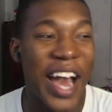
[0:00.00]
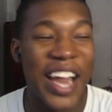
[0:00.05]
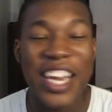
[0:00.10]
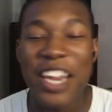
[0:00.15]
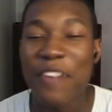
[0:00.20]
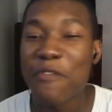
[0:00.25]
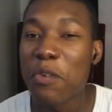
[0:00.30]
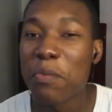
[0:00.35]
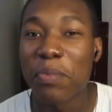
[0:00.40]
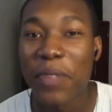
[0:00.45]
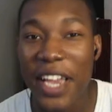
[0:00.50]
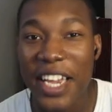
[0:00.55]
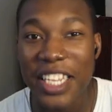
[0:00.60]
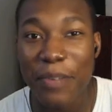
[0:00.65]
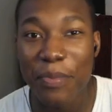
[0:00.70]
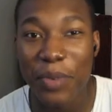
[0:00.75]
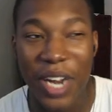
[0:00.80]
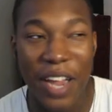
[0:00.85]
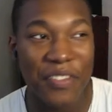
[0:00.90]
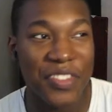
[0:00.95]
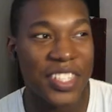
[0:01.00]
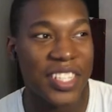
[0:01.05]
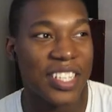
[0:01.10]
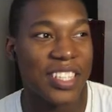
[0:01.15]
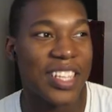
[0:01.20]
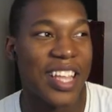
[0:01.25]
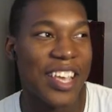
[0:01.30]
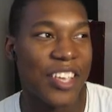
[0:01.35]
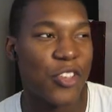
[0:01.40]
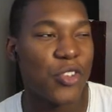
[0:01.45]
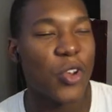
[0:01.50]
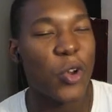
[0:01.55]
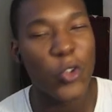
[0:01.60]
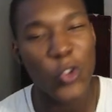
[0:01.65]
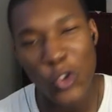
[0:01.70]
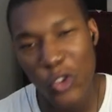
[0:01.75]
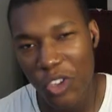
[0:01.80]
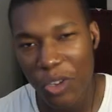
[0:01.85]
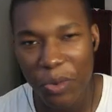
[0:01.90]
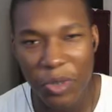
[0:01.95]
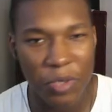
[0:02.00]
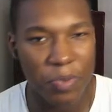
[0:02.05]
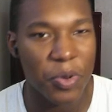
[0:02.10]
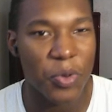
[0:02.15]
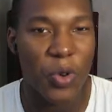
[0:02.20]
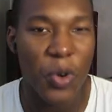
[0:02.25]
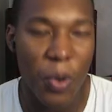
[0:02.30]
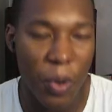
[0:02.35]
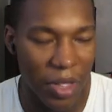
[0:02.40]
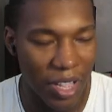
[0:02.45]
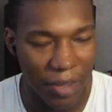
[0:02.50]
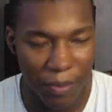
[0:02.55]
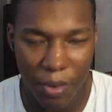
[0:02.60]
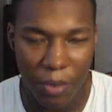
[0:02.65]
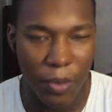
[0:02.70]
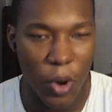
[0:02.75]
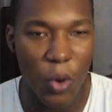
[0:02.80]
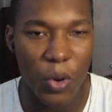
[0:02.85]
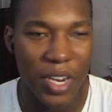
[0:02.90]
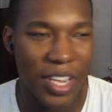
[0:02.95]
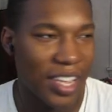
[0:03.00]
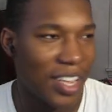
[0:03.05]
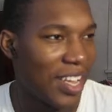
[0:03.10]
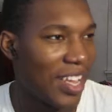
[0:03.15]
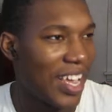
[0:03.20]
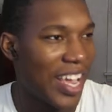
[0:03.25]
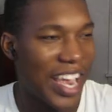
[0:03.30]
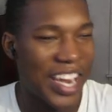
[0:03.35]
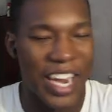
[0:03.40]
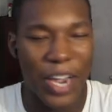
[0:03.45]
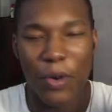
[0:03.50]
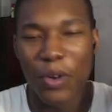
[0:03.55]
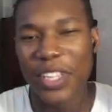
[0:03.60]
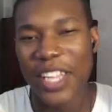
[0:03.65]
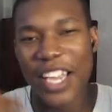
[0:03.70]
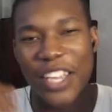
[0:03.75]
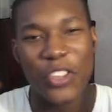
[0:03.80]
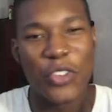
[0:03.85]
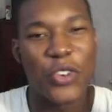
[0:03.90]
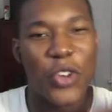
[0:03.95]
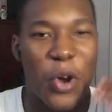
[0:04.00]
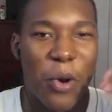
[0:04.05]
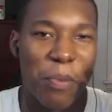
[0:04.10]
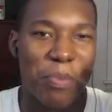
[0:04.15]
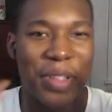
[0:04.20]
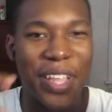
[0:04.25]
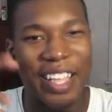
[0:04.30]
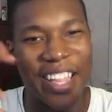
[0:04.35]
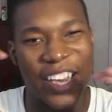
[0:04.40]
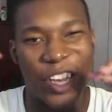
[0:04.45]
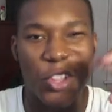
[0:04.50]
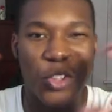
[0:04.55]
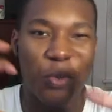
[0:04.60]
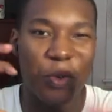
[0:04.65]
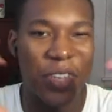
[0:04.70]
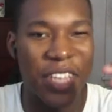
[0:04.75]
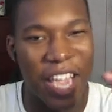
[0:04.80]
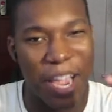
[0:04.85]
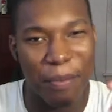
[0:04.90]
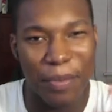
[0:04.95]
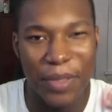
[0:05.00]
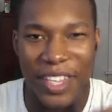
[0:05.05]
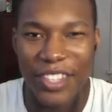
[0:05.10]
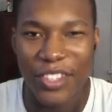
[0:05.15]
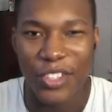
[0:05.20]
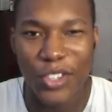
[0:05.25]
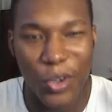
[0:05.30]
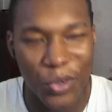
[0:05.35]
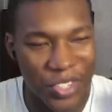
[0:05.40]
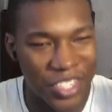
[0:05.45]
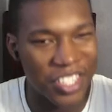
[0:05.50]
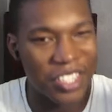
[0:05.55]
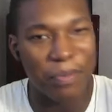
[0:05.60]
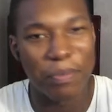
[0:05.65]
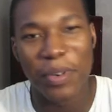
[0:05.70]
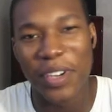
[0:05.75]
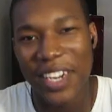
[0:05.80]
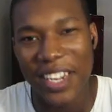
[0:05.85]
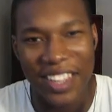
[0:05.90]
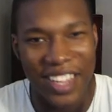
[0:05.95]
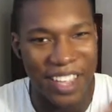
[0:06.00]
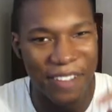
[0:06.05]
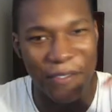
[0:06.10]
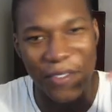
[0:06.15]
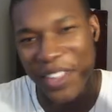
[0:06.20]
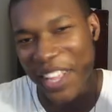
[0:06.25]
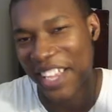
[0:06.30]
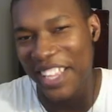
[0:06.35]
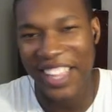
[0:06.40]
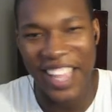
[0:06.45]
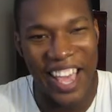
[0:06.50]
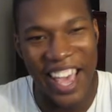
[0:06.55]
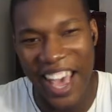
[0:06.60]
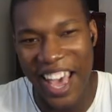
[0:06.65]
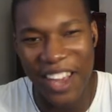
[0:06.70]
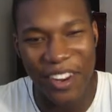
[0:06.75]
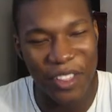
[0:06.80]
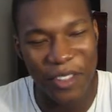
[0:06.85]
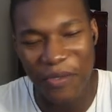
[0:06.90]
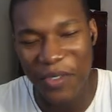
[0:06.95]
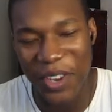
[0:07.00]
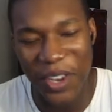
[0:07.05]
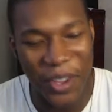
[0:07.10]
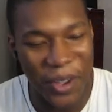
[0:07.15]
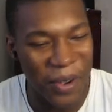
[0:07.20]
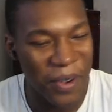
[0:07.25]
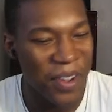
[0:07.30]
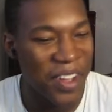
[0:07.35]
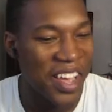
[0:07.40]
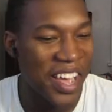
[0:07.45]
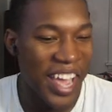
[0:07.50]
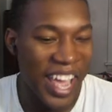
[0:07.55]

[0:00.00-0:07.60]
I never played it, but I've seen like you know YouTubers promote, like promote it, and they will like you know play like a little gameplay, you know, just to put in like for like the ad in the video.